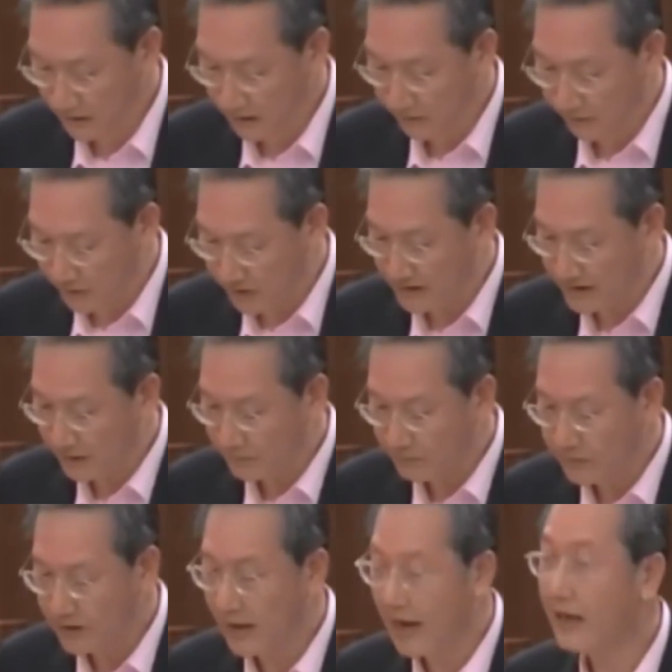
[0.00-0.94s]
For
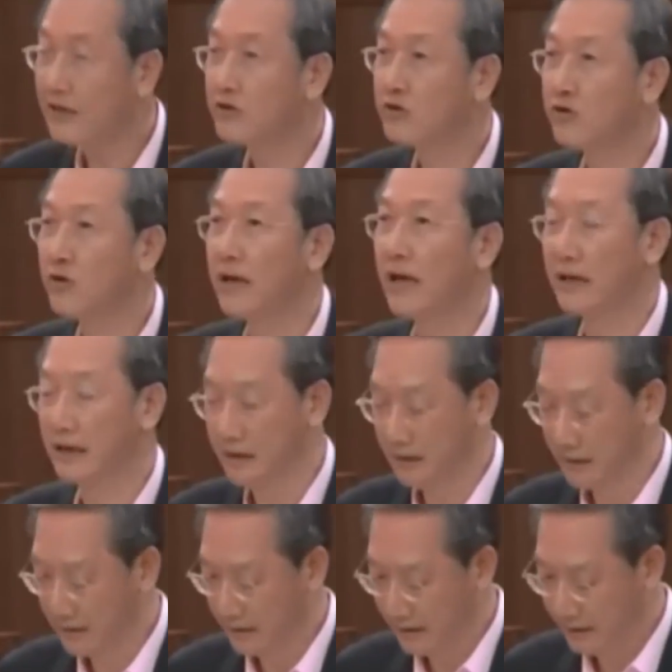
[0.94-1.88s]
example, last July,
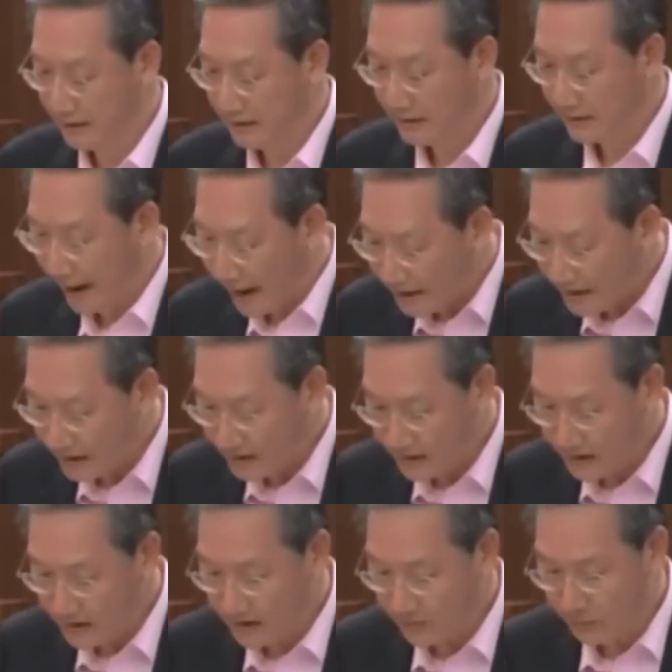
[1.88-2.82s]

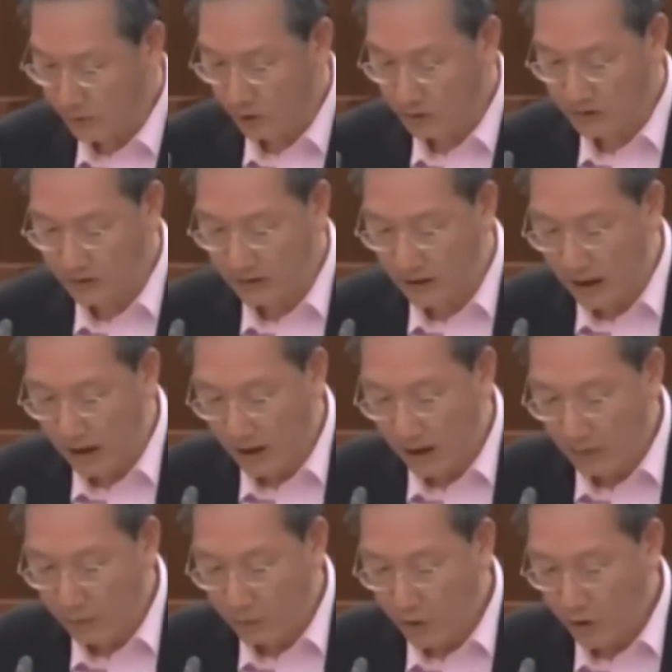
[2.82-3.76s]
NAC supported
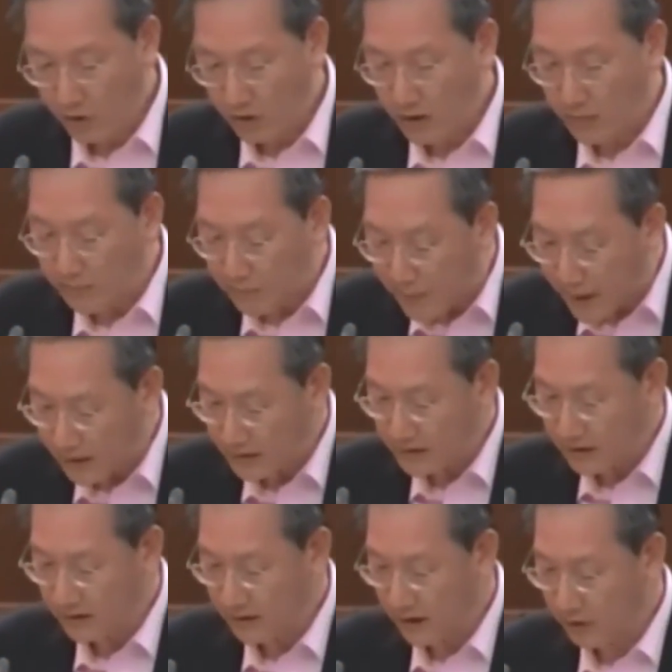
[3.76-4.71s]
Mura
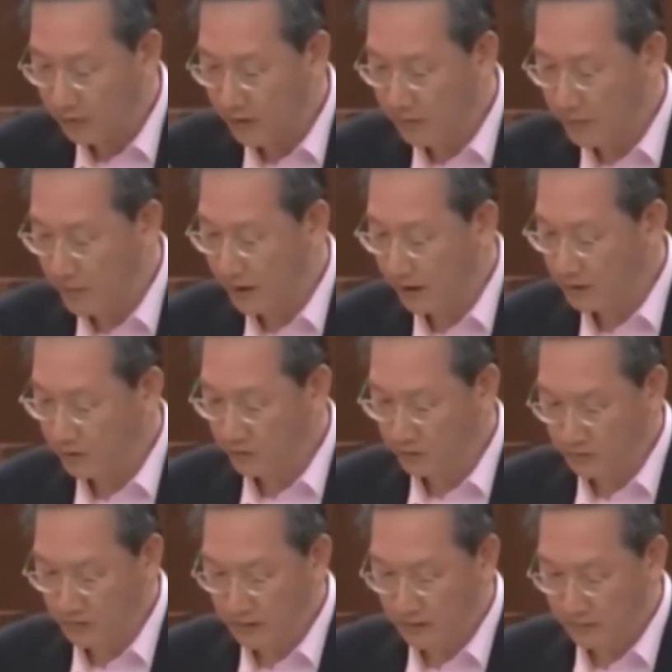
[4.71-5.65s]
Pasatari Melayu
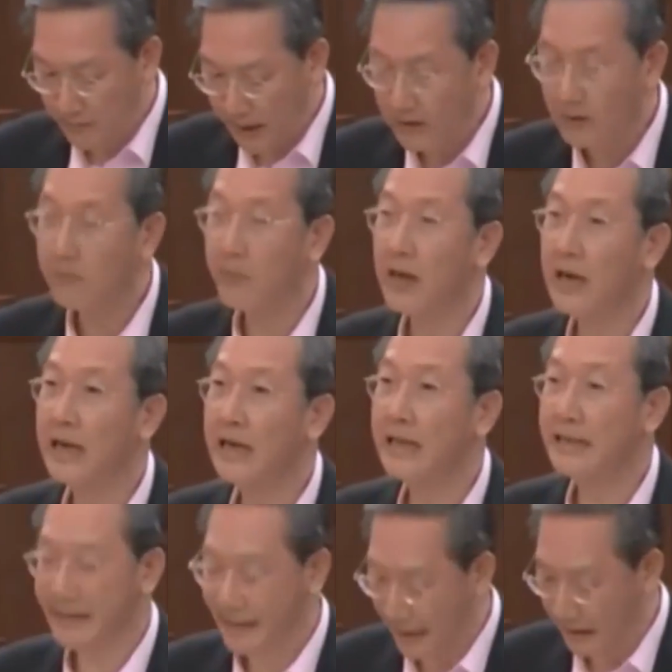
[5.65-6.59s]
by the Malay
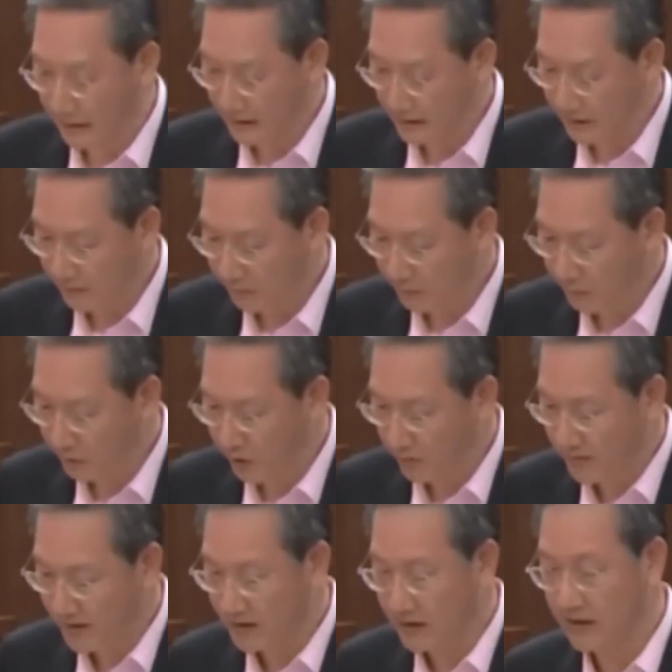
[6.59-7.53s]
Dance
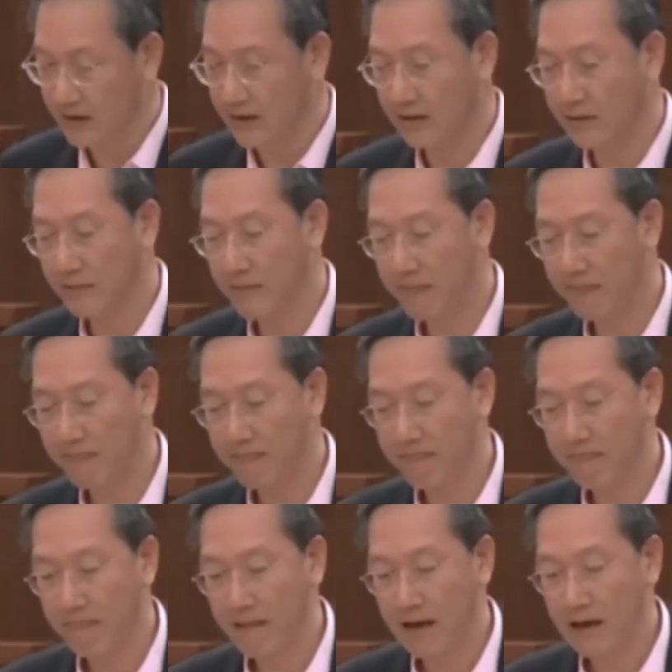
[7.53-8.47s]
Committee.
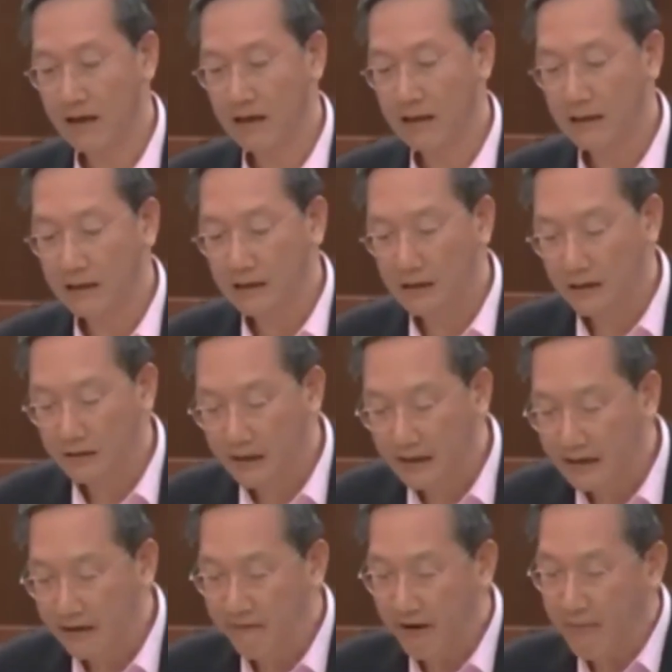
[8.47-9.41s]
The
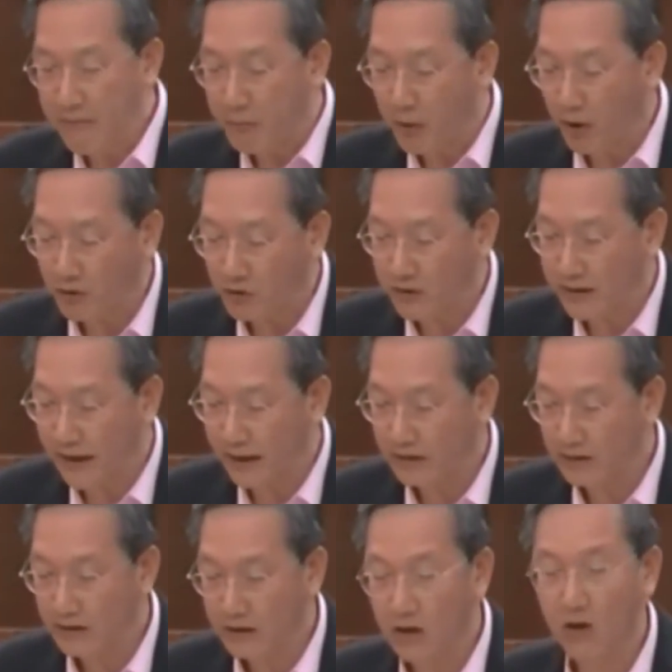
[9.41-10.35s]
event brought
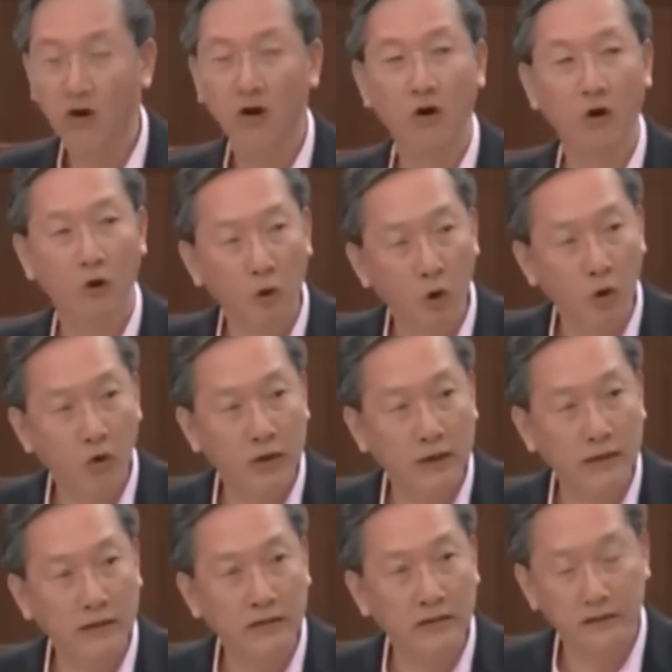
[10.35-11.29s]
together
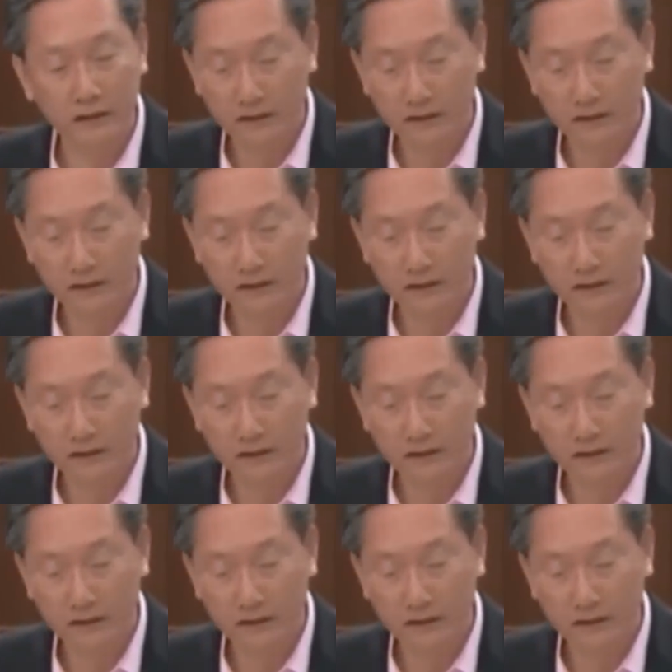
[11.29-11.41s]
local